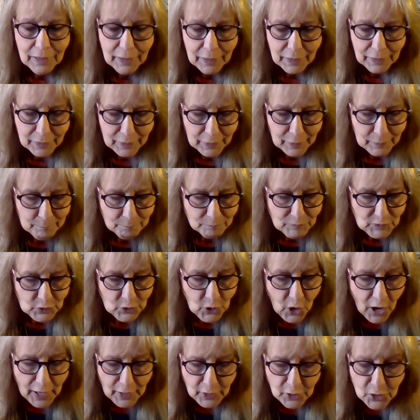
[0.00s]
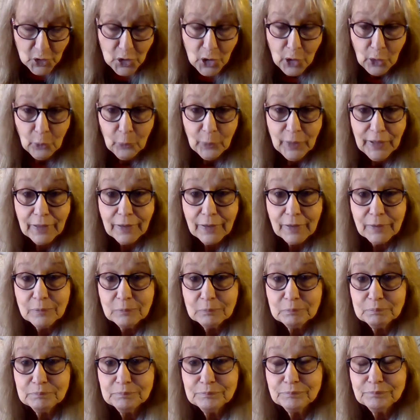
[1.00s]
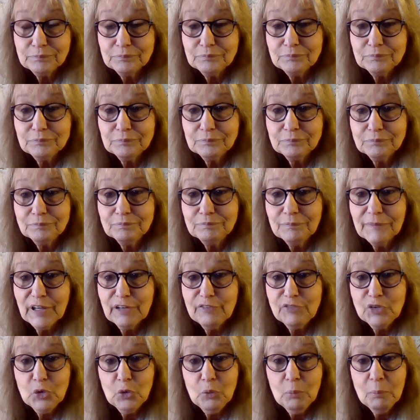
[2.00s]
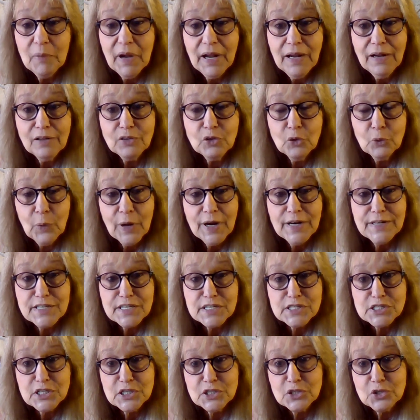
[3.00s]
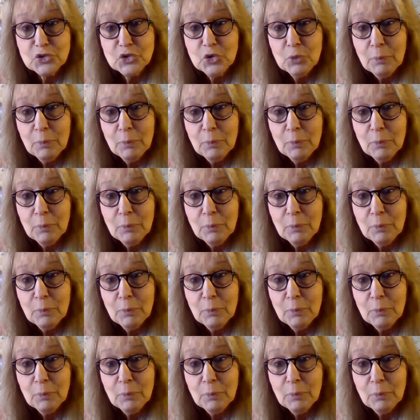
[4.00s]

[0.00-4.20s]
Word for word: um, not knowing if you made the right decision.